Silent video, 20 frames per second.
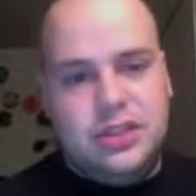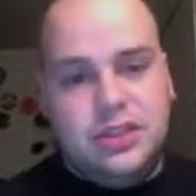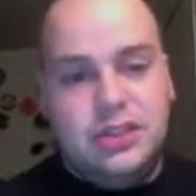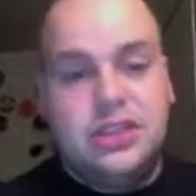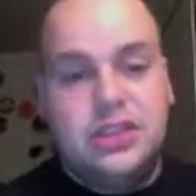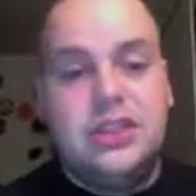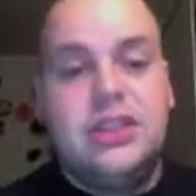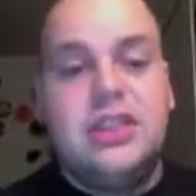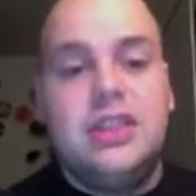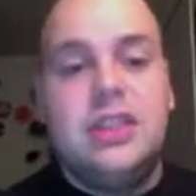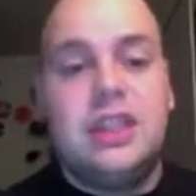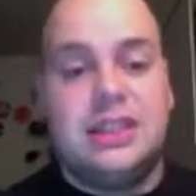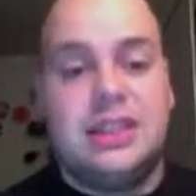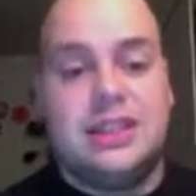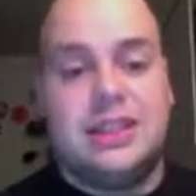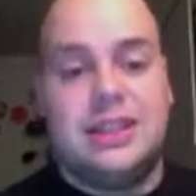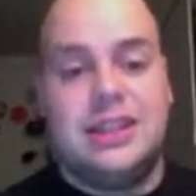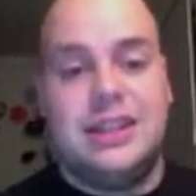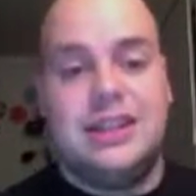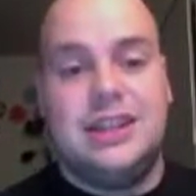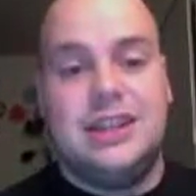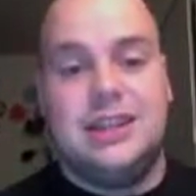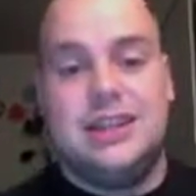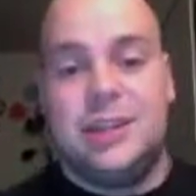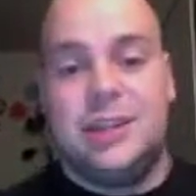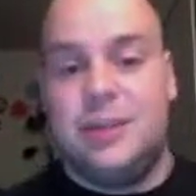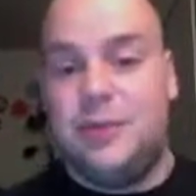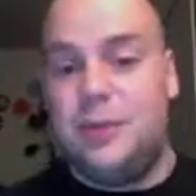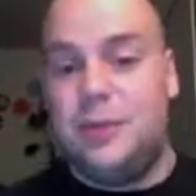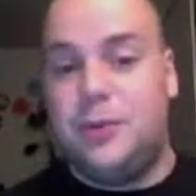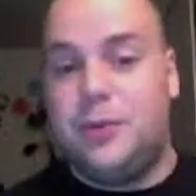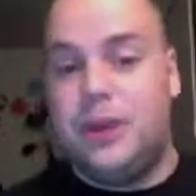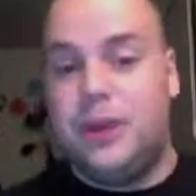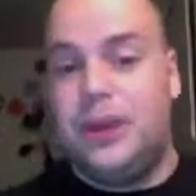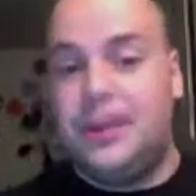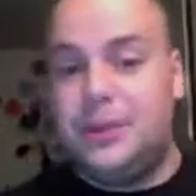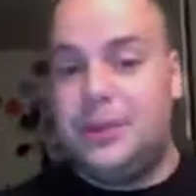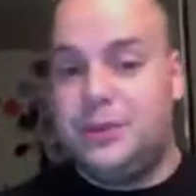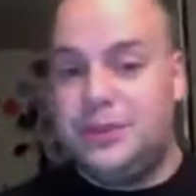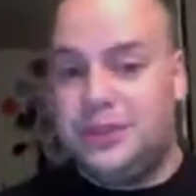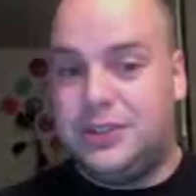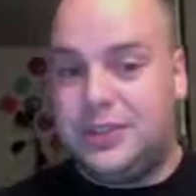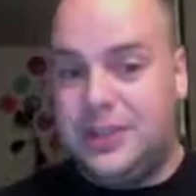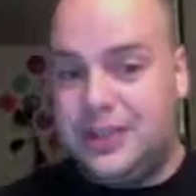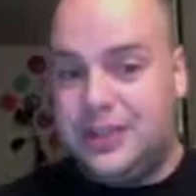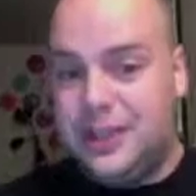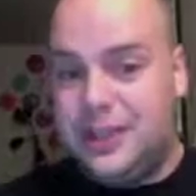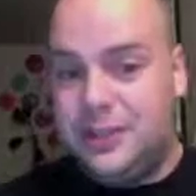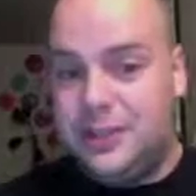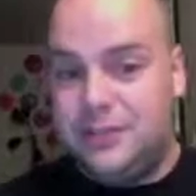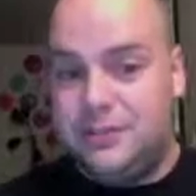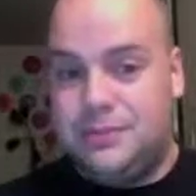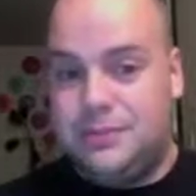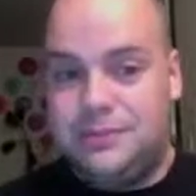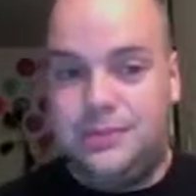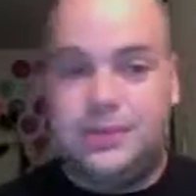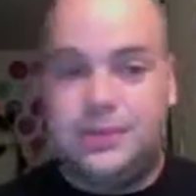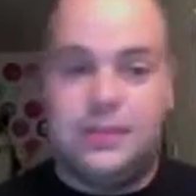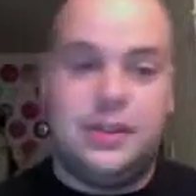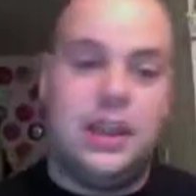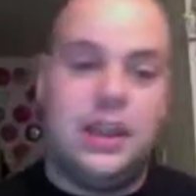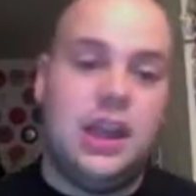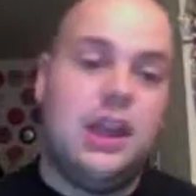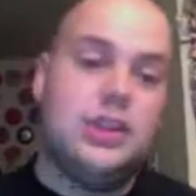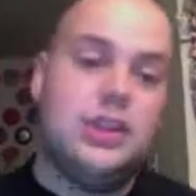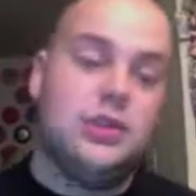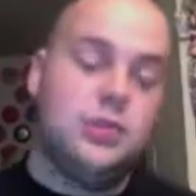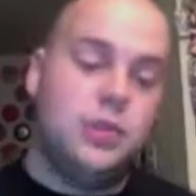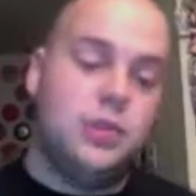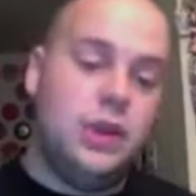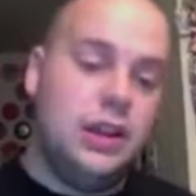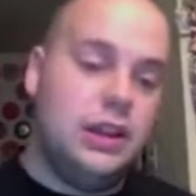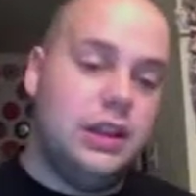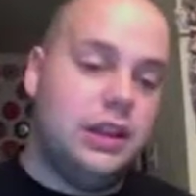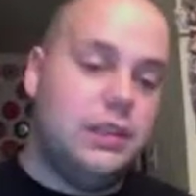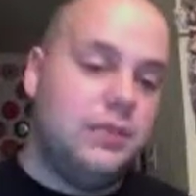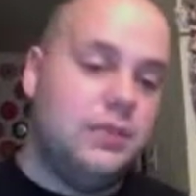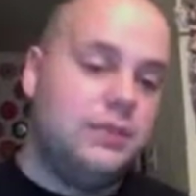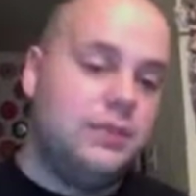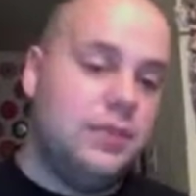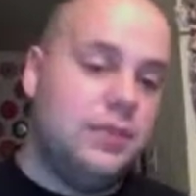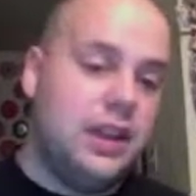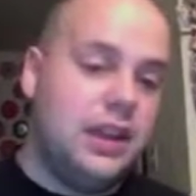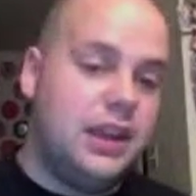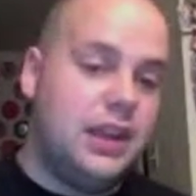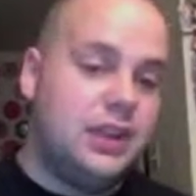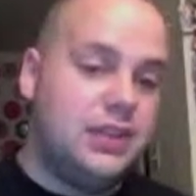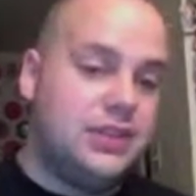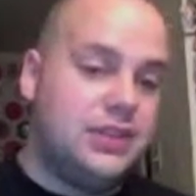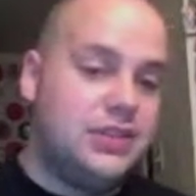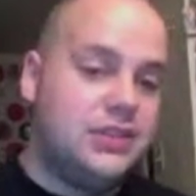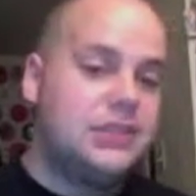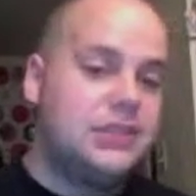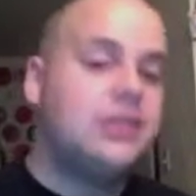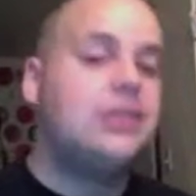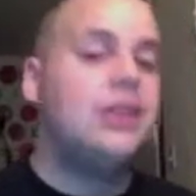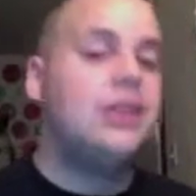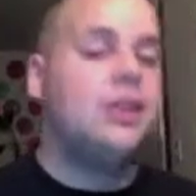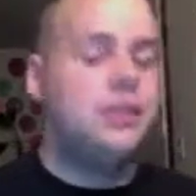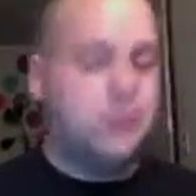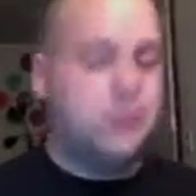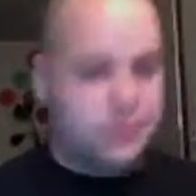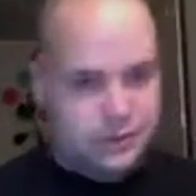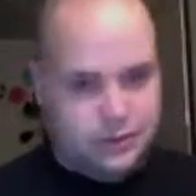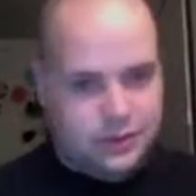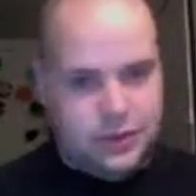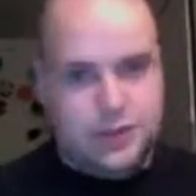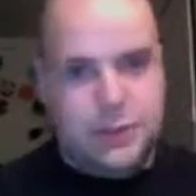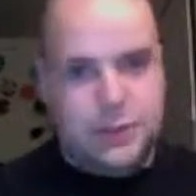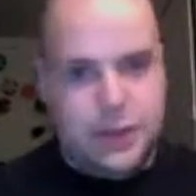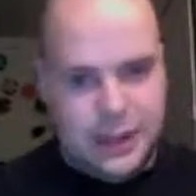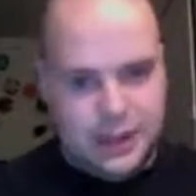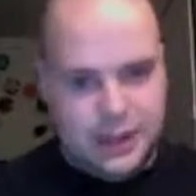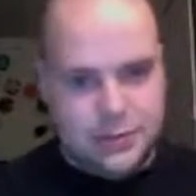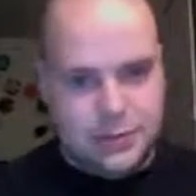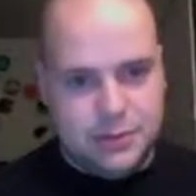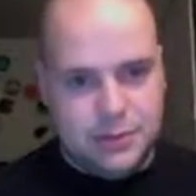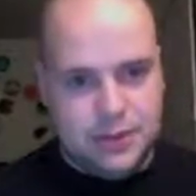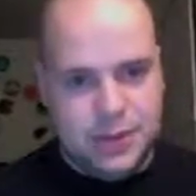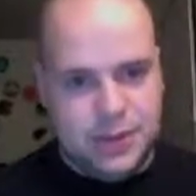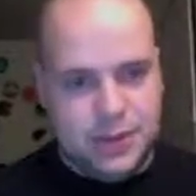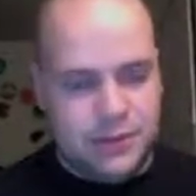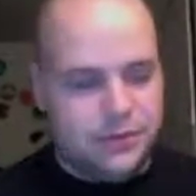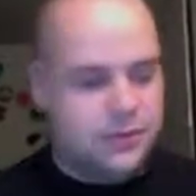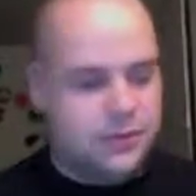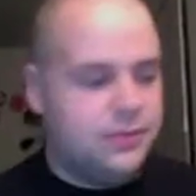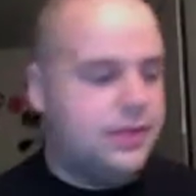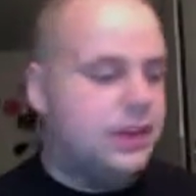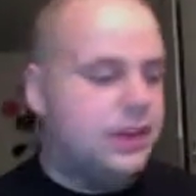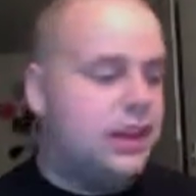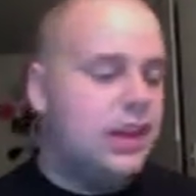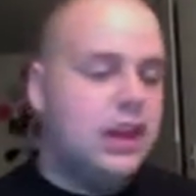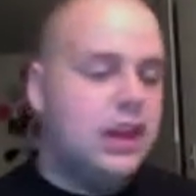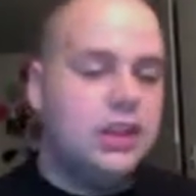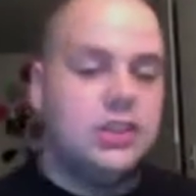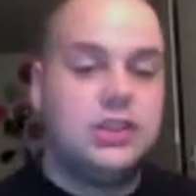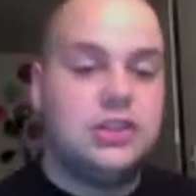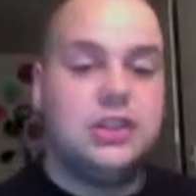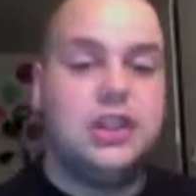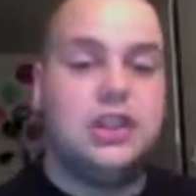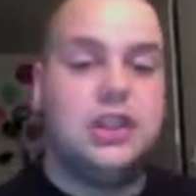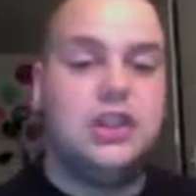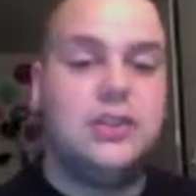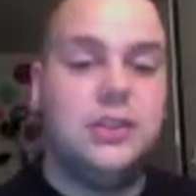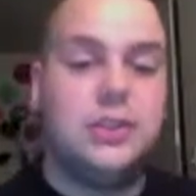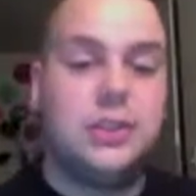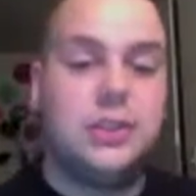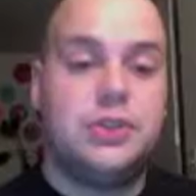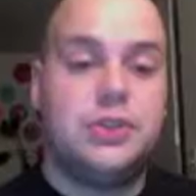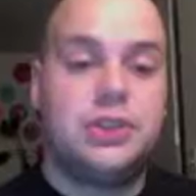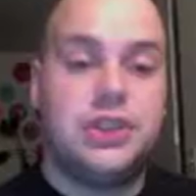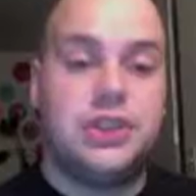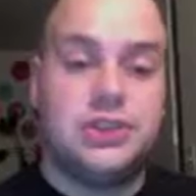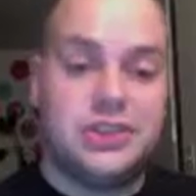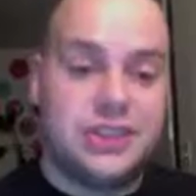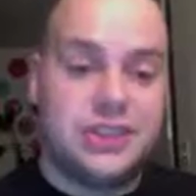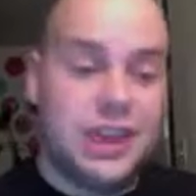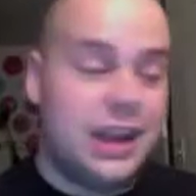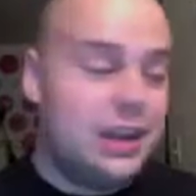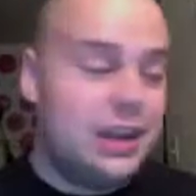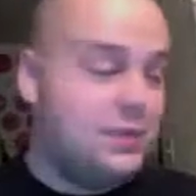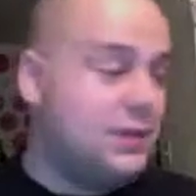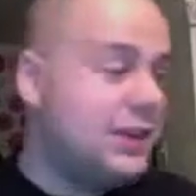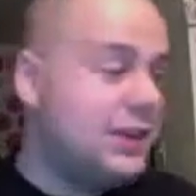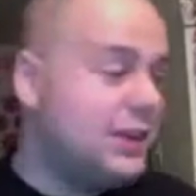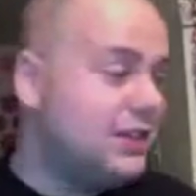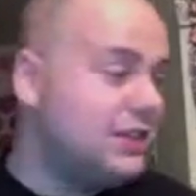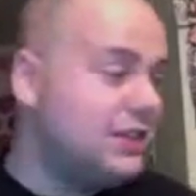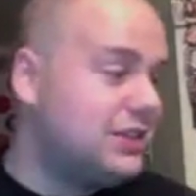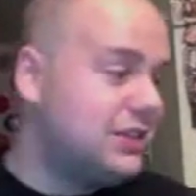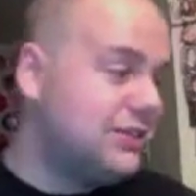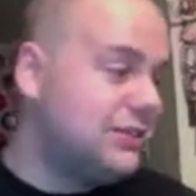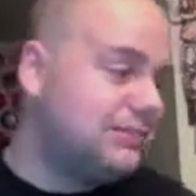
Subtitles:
This is of great interest to them as well because they're making money off of it. It's of interest to society because